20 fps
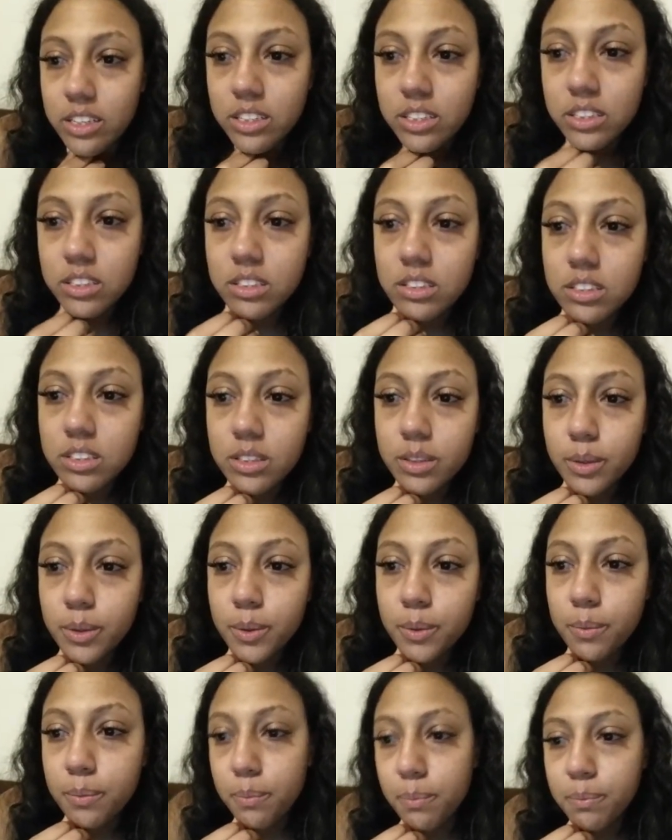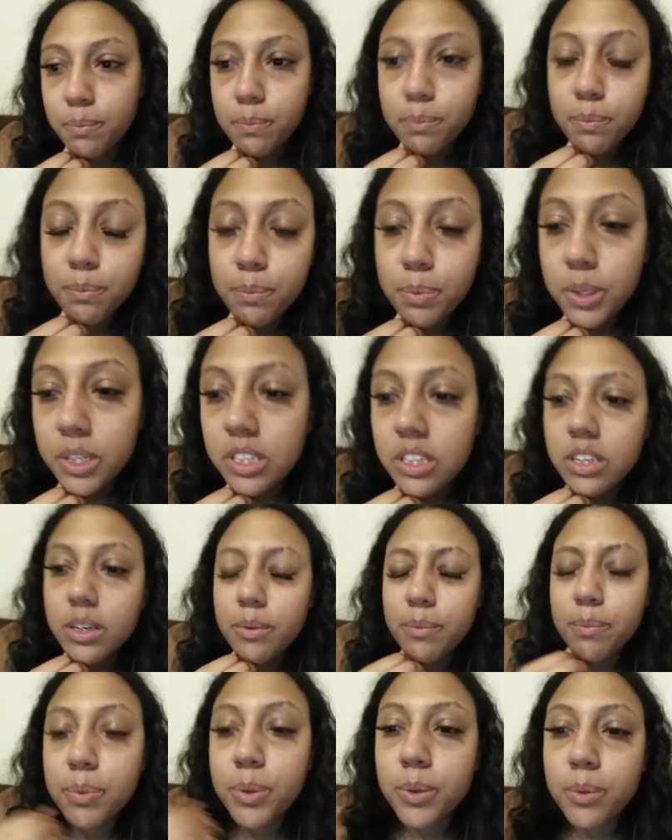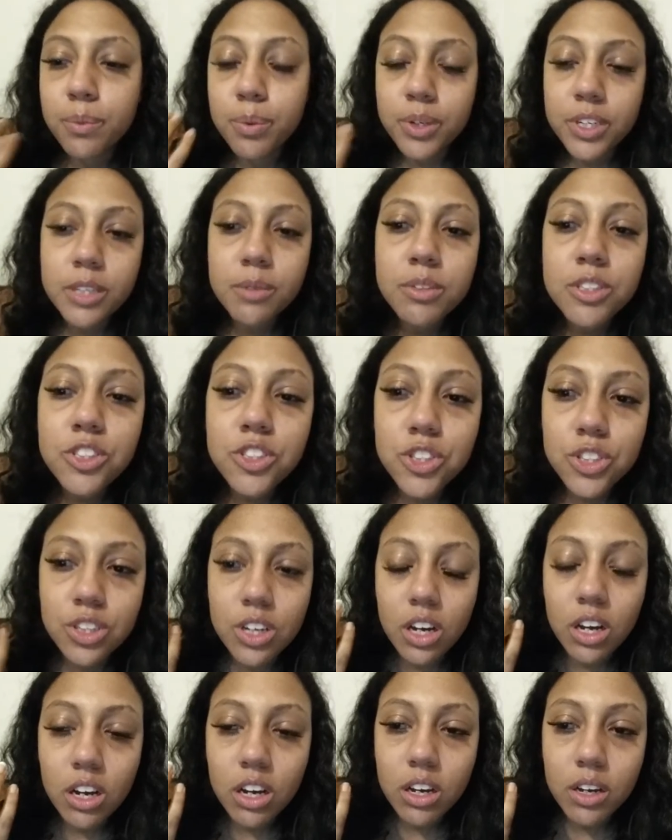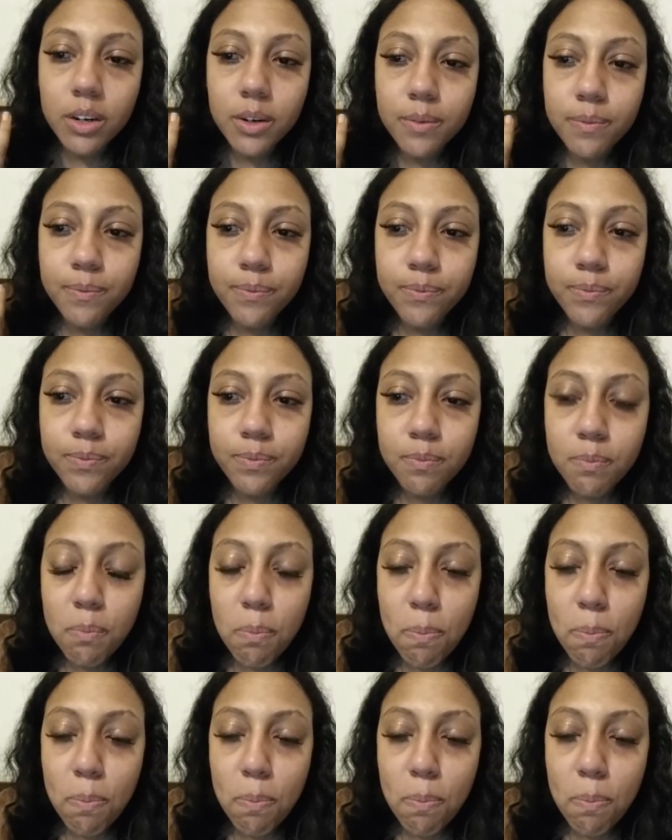is pre- pretty much um,